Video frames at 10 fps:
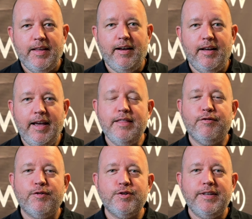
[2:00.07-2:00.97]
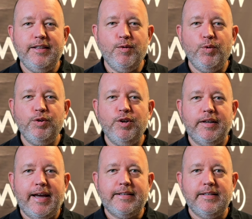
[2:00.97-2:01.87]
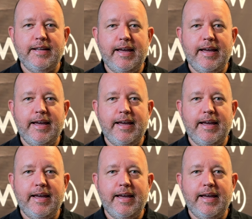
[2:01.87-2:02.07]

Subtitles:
And the first thing that we'll look at today